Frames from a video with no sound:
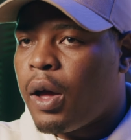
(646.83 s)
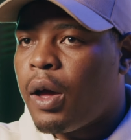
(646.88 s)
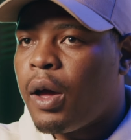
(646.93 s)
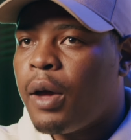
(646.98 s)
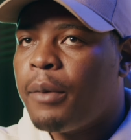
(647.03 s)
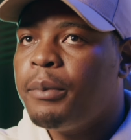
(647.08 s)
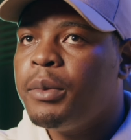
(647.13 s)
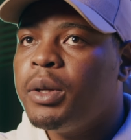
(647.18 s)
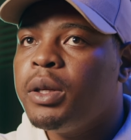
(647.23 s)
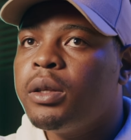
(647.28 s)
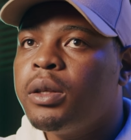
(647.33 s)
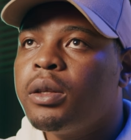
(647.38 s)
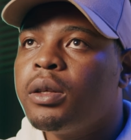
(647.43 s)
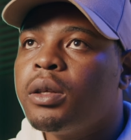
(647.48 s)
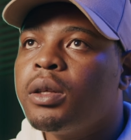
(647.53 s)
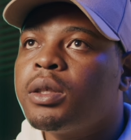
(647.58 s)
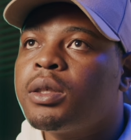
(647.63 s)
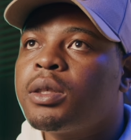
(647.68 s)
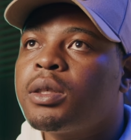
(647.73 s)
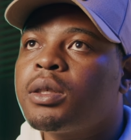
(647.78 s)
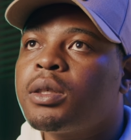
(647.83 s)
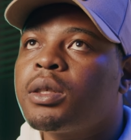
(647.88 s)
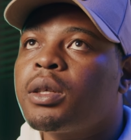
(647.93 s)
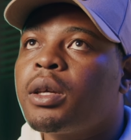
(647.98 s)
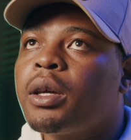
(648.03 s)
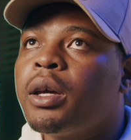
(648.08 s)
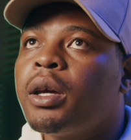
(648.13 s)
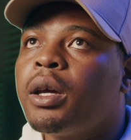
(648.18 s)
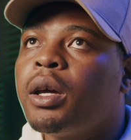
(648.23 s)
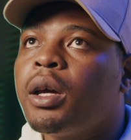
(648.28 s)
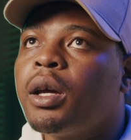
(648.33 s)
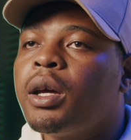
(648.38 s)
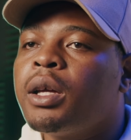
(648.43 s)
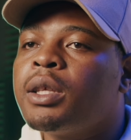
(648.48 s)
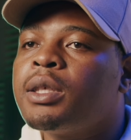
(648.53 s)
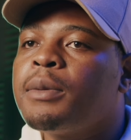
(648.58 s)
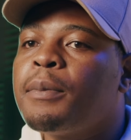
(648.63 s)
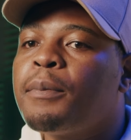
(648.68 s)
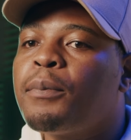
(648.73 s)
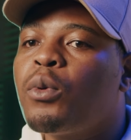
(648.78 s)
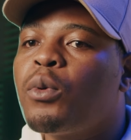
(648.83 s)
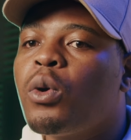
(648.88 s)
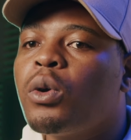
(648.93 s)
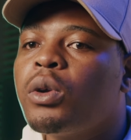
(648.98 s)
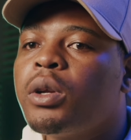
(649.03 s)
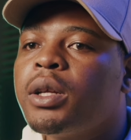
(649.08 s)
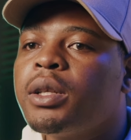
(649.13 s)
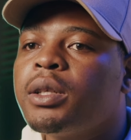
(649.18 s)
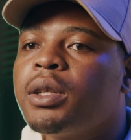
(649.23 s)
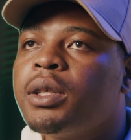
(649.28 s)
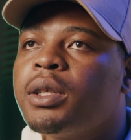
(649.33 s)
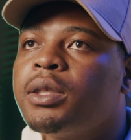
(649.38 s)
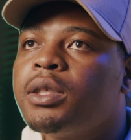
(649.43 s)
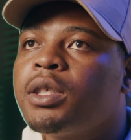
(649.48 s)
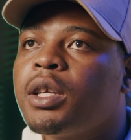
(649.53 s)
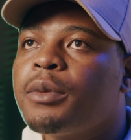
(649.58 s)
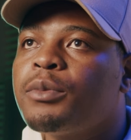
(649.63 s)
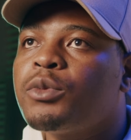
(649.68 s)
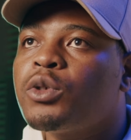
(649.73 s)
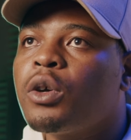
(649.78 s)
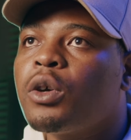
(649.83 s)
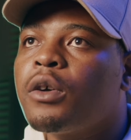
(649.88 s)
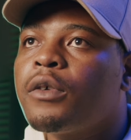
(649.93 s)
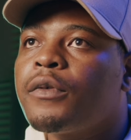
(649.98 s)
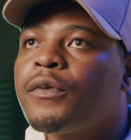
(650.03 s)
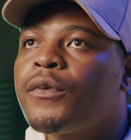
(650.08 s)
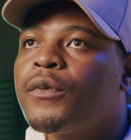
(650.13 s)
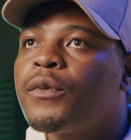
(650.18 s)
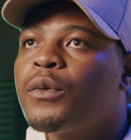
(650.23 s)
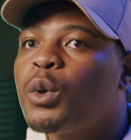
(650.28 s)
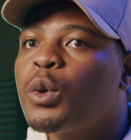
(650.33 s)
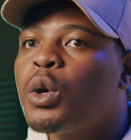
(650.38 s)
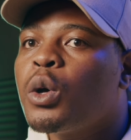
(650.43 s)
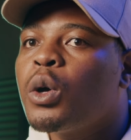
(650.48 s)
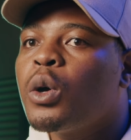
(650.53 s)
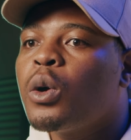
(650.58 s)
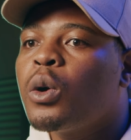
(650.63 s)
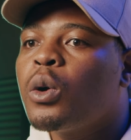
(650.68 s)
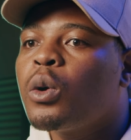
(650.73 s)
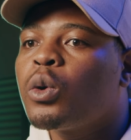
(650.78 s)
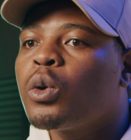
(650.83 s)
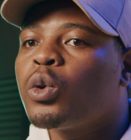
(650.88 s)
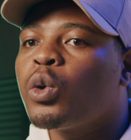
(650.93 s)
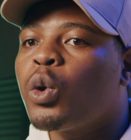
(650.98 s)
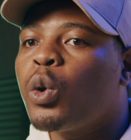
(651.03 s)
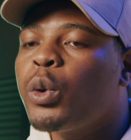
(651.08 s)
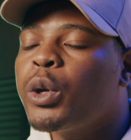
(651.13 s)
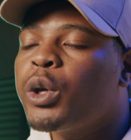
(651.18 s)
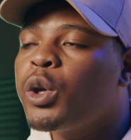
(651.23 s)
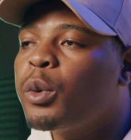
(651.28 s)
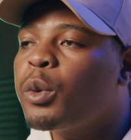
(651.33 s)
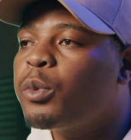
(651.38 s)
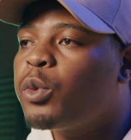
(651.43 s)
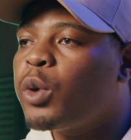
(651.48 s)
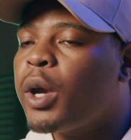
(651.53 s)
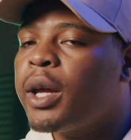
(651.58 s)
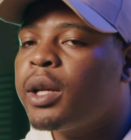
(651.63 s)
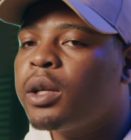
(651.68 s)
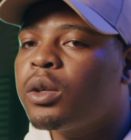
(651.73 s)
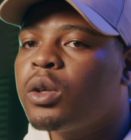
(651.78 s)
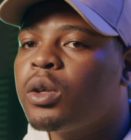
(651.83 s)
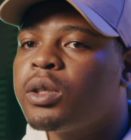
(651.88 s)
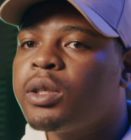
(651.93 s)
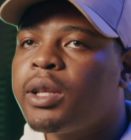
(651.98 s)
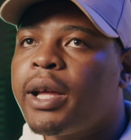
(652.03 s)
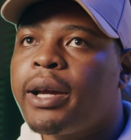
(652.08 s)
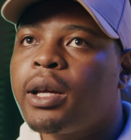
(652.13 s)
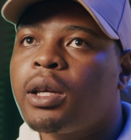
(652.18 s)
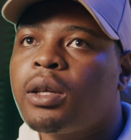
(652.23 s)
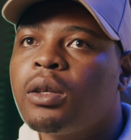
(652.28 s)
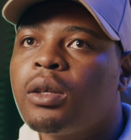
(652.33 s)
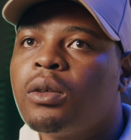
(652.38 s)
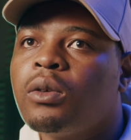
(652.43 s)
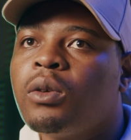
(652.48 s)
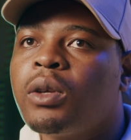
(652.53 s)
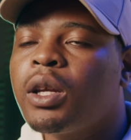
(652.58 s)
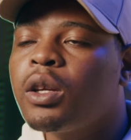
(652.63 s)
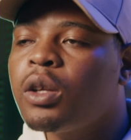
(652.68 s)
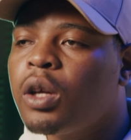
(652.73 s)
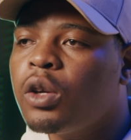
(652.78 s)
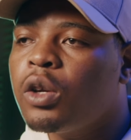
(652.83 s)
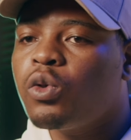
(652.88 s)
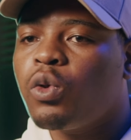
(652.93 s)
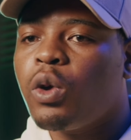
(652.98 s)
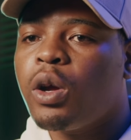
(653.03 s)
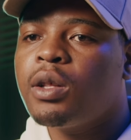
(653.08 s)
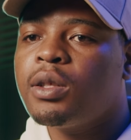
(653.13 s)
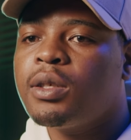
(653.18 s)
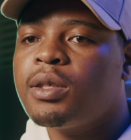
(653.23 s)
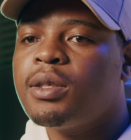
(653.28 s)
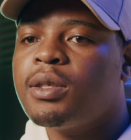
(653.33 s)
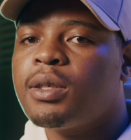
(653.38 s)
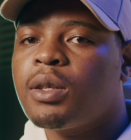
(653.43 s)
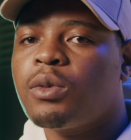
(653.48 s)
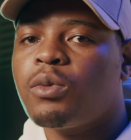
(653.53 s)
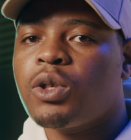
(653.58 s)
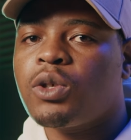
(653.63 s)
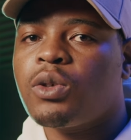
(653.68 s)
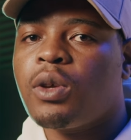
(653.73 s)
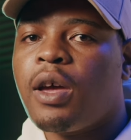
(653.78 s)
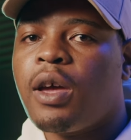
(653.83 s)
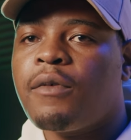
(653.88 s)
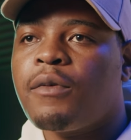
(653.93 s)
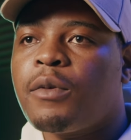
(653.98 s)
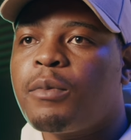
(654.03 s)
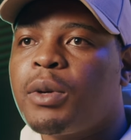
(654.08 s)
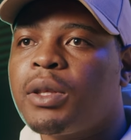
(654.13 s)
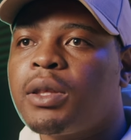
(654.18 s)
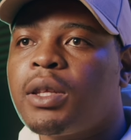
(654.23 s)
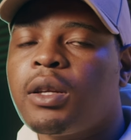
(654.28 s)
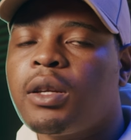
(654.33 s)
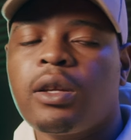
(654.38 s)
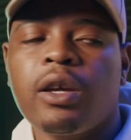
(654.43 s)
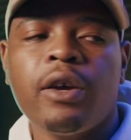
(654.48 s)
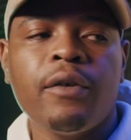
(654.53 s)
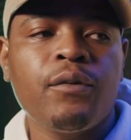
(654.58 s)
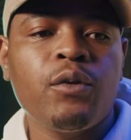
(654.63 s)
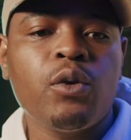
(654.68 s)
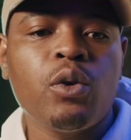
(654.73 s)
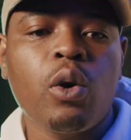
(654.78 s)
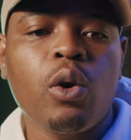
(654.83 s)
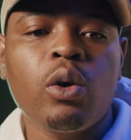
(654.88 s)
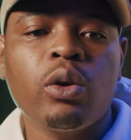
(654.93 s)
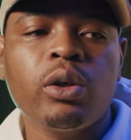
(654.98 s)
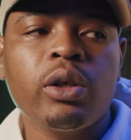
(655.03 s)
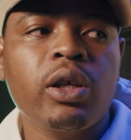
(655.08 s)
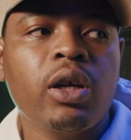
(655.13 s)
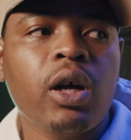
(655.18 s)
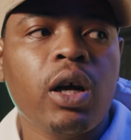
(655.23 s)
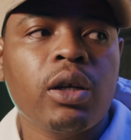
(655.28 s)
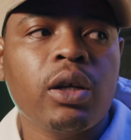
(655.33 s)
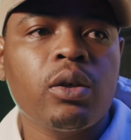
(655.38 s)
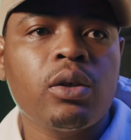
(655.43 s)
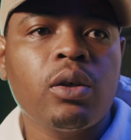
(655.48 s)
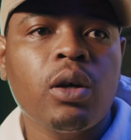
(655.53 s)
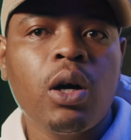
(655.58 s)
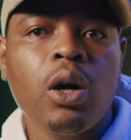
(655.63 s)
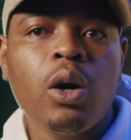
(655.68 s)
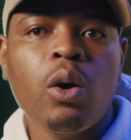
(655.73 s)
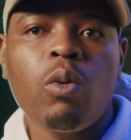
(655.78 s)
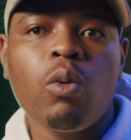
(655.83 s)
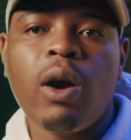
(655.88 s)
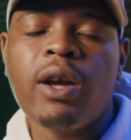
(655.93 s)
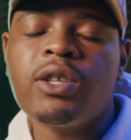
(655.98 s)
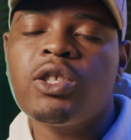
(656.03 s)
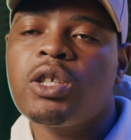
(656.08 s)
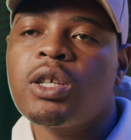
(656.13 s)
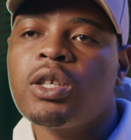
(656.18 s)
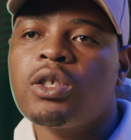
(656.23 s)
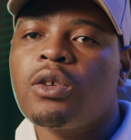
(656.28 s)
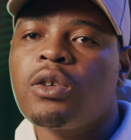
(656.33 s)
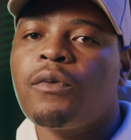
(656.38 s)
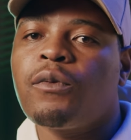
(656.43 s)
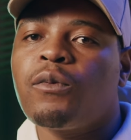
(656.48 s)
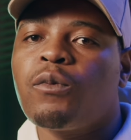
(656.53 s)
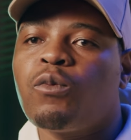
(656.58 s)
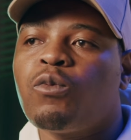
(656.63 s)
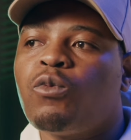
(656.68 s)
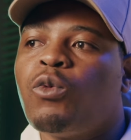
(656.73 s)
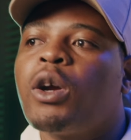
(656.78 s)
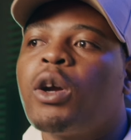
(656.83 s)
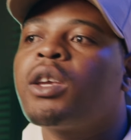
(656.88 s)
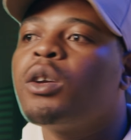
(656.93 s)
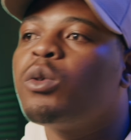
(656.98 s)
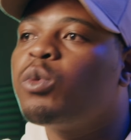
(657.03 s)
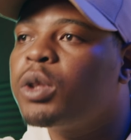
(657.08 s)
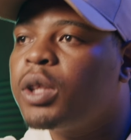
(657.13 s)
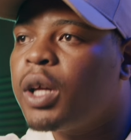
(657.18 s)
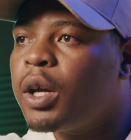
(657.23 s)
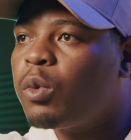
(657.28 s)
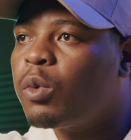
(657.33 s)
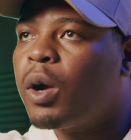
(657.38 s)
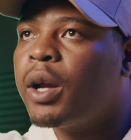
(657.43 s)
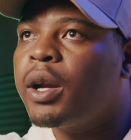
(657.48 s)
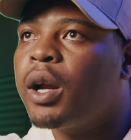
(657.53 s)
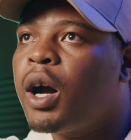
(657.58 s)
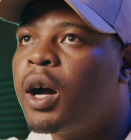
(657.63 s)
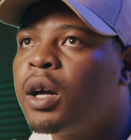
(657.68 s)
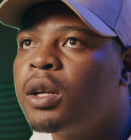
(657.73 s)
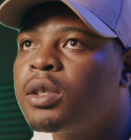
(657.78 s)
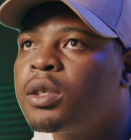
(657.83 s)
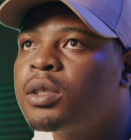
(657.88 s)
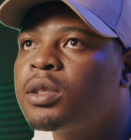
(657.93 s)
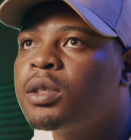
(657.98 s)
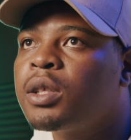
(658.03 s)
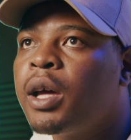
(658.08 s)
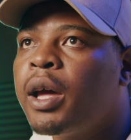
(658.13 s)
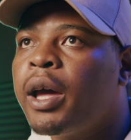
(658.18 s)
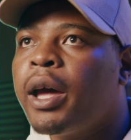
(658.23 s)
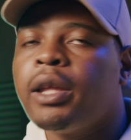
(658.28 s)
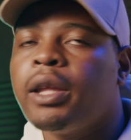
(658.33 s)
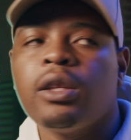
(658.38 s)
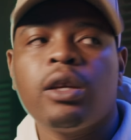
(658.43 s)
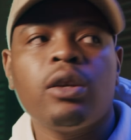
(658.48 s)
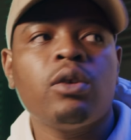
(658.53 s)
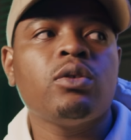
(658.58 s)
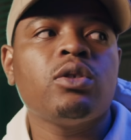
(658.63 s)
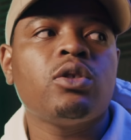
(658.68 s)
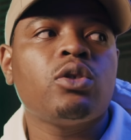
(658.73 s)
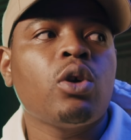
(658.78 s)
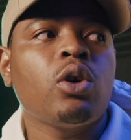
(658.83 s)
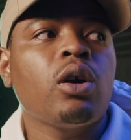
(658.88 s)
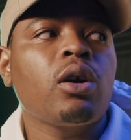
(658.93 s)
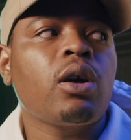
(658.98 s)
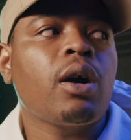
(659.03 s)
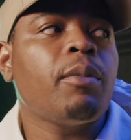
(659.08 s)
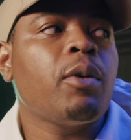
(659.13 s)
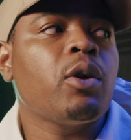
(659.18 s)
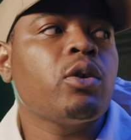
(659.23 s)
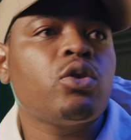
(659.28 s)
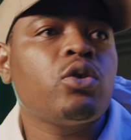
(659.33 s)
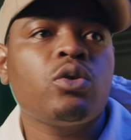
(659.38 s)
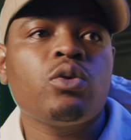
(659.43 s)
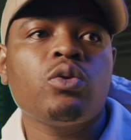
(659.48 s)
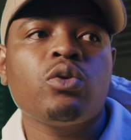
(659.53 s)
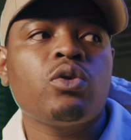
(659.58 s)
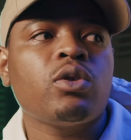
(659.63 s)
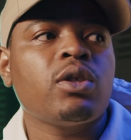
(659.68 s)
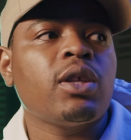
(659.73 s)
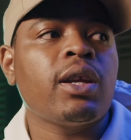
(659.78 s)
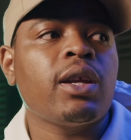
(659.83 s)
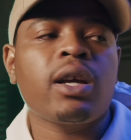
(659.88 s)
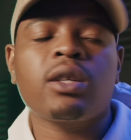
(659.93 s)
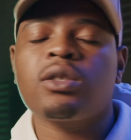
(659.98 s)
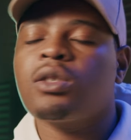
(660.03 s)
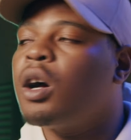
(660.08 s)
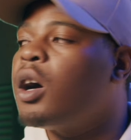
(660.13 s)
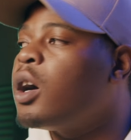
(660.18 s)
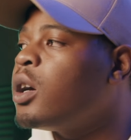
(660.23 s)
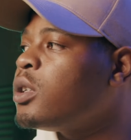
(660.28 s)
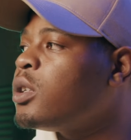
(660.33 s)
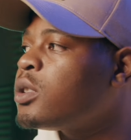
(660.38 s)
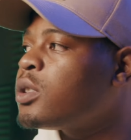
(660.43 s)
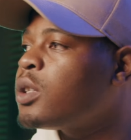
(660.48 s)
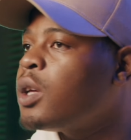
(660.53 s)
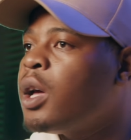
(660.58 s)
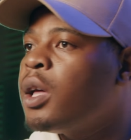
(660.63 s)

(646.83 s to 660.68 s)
I mean, it's important in terms of growing your brand, because like you can get royalties and whatsoever, but then if you only got one chance of working with that one artist and they don't talk about you to the next artist,